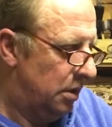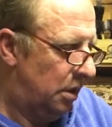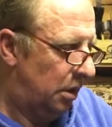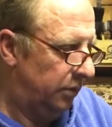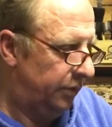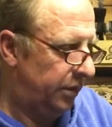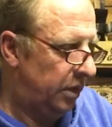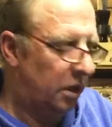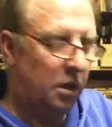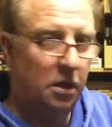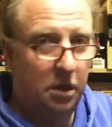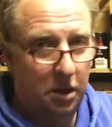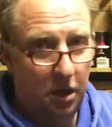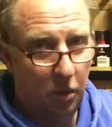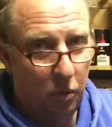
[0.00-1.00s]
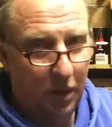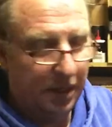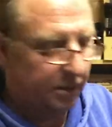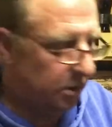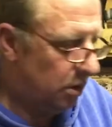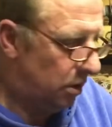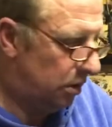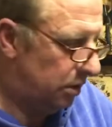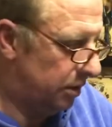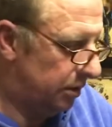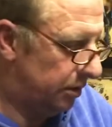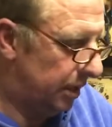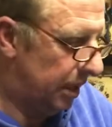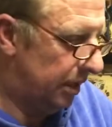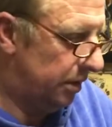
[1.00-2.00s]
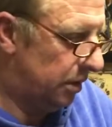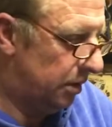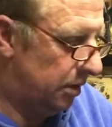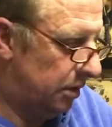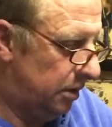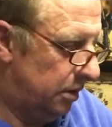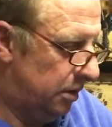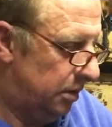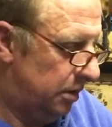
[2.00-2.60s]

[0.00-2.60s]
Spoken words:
have you got a wet car and a dry car?